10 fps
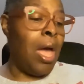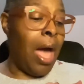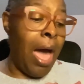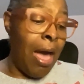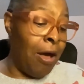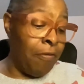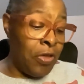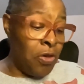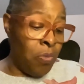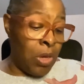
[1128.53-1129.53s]
however
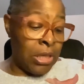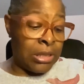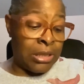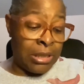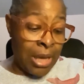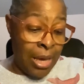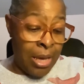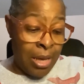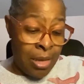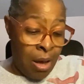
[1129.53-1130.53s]
you want to
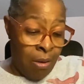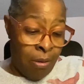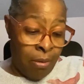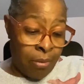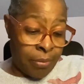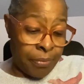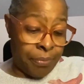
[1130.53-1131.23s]
say it, y'all.